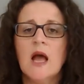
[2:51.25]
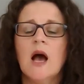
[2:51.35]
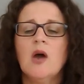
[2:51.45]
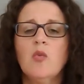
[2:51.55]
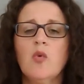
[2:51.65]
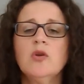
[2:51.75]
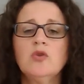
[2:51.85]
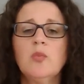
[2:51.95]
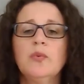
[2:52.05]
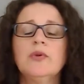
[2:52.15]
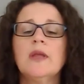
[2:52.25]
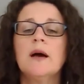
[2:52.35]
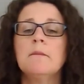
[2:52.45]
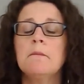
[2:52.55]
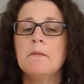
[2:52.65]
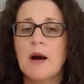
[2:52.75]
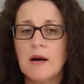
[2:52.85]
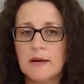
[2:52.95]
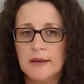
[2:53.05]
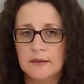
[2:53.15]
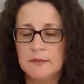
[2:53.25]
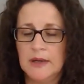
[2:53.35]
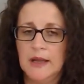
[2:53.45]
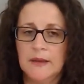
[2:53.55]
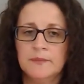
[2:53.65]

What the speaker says: I want to put my money.